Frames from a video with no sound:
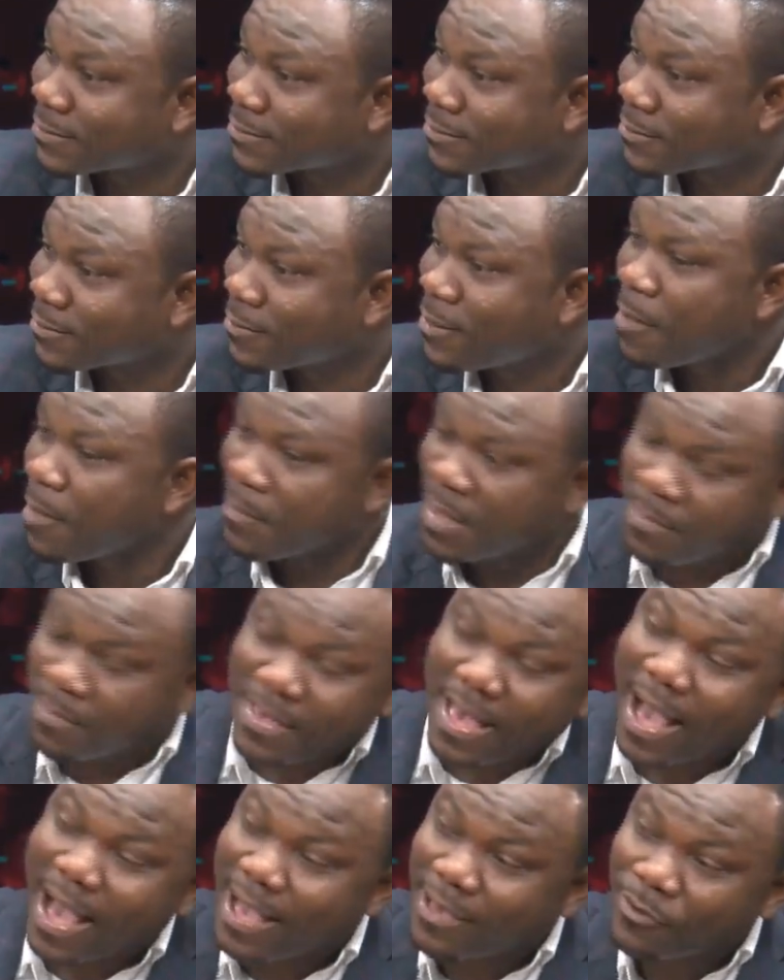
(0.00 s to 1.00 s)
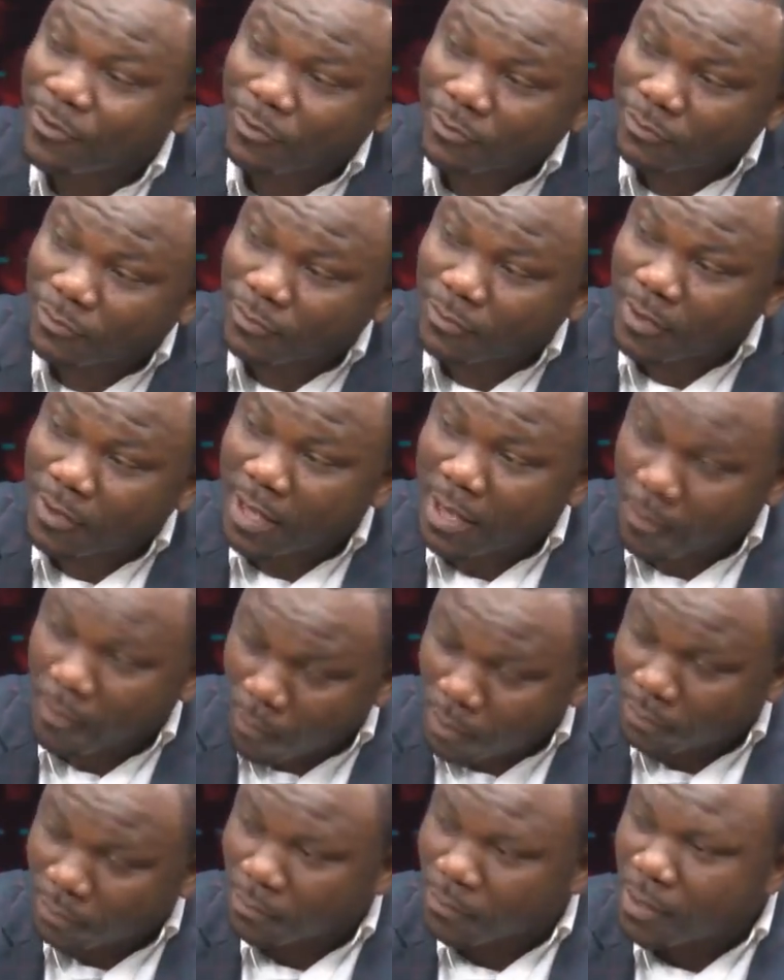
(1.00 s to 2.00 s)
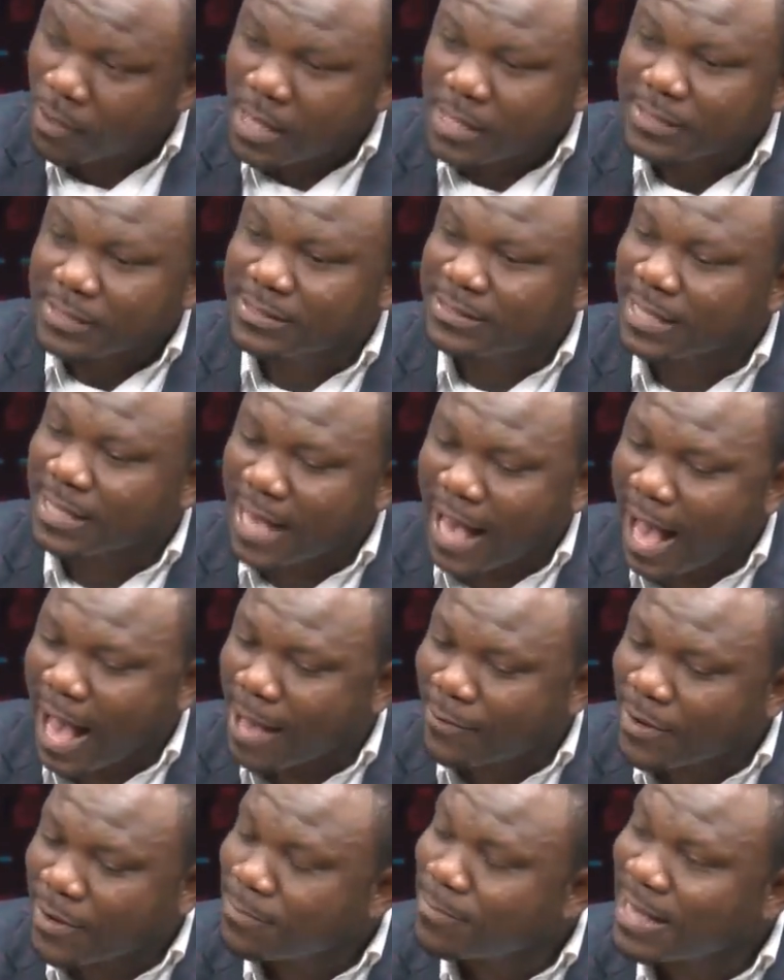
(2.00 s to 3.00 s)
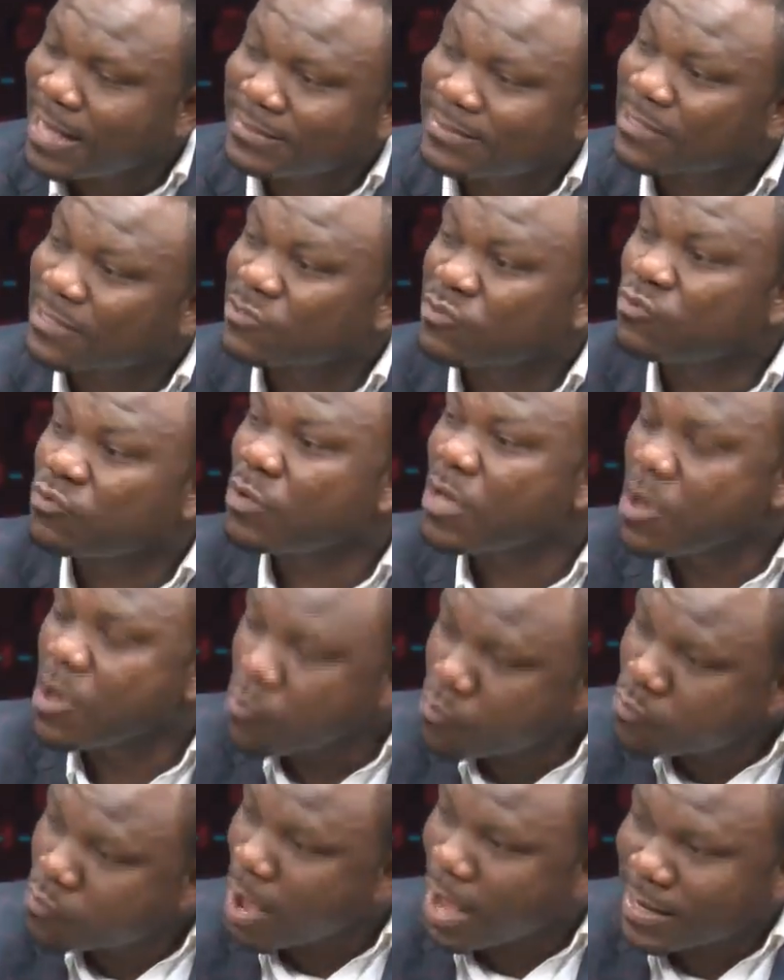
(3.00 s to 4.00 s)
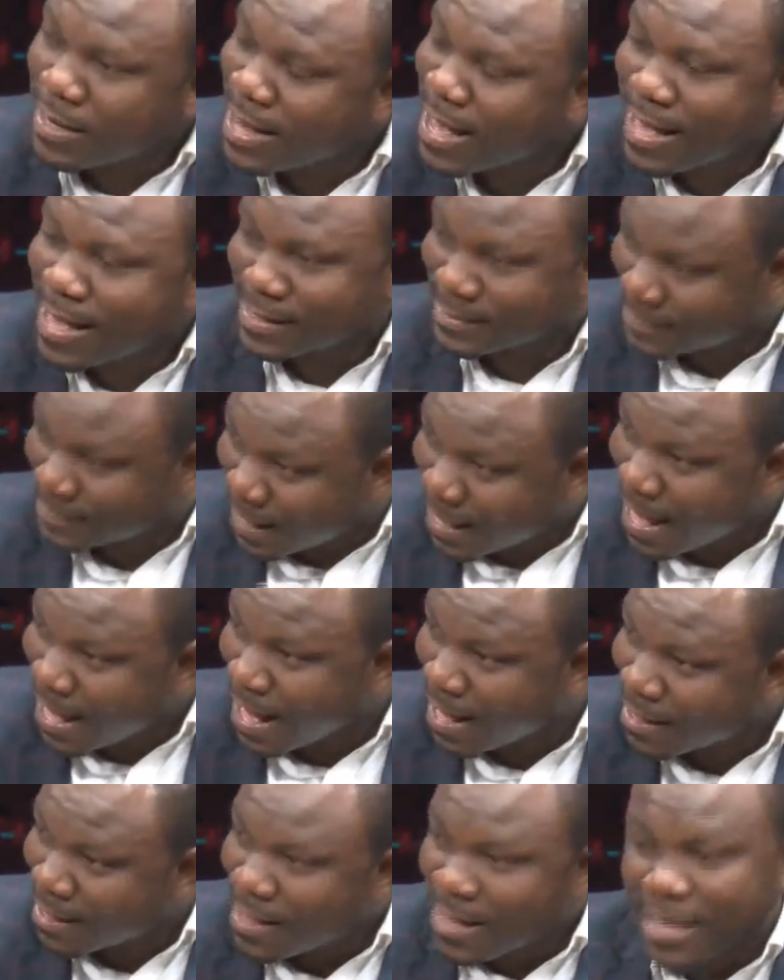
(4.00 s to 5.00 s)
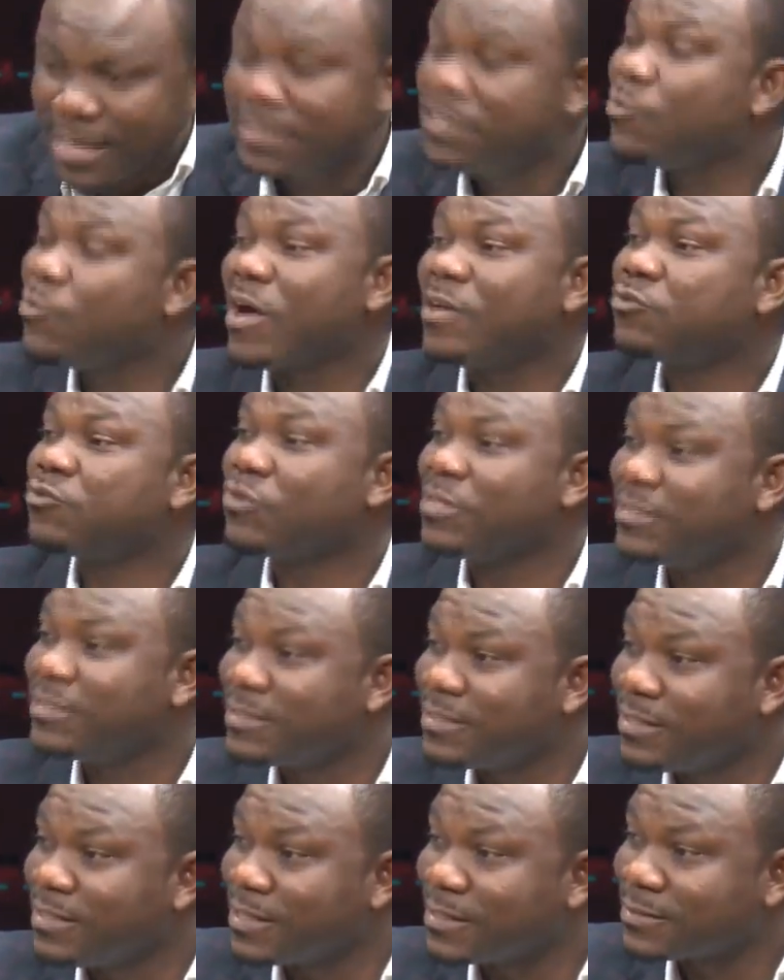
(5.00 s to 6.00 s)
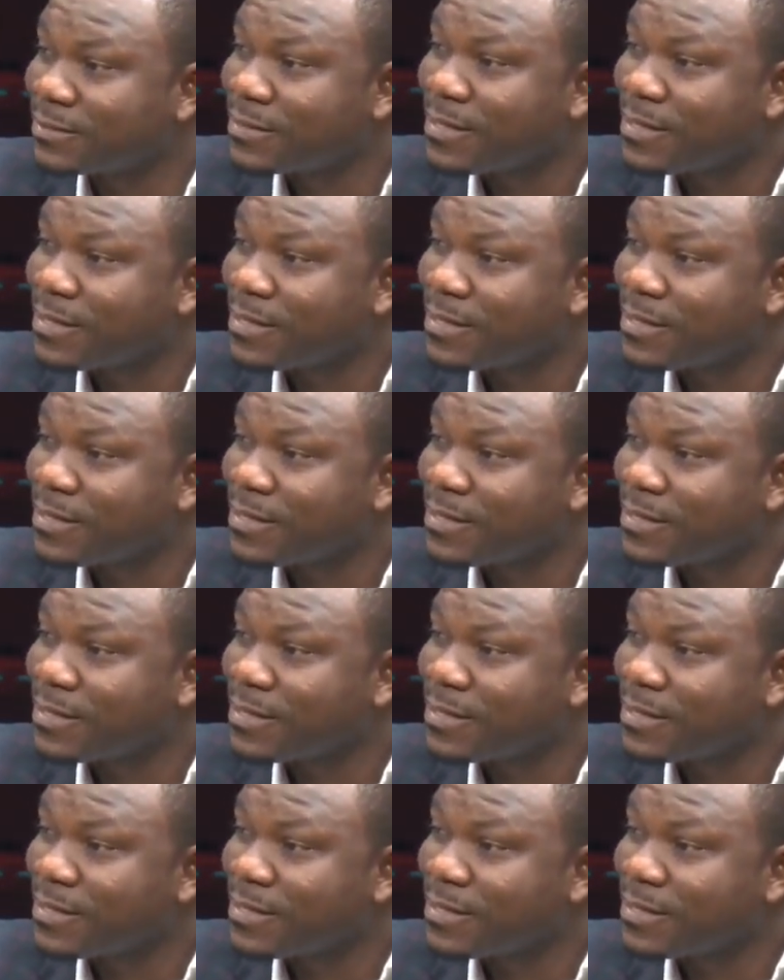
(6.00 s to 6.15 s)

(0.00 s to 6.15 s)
no, baby, I don't know, a one. Say, red blood cells, no, and I say, ah, it do one twenty days.